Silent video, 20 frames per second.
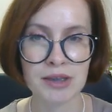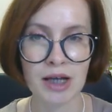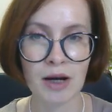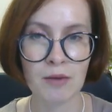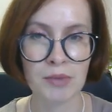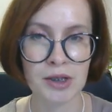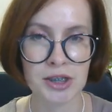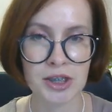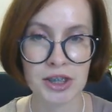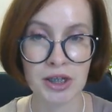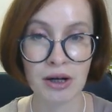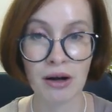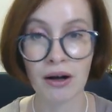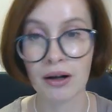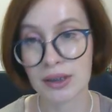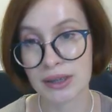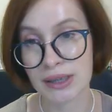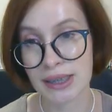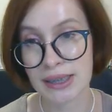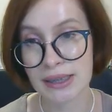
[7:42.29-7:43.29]
how much
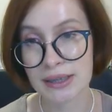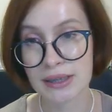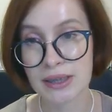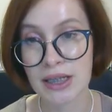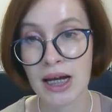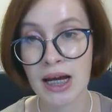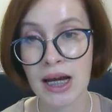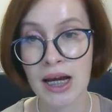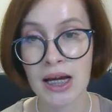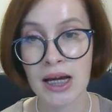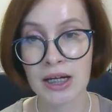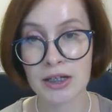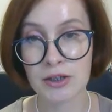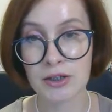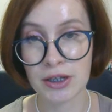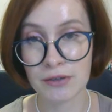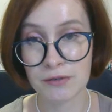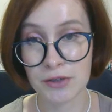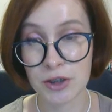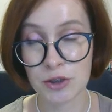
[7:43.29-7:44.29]
content
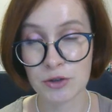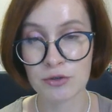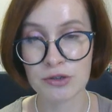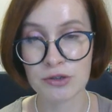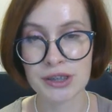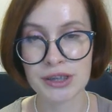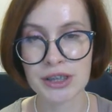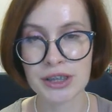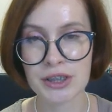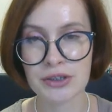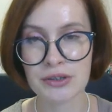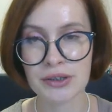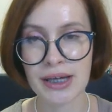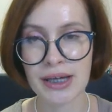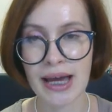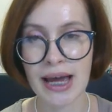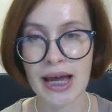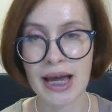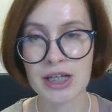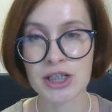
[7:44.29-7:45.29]
you have stored in your
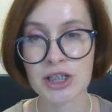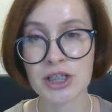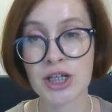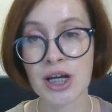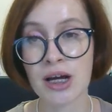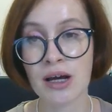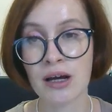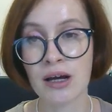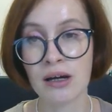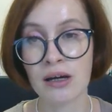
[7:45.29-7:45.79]
cache.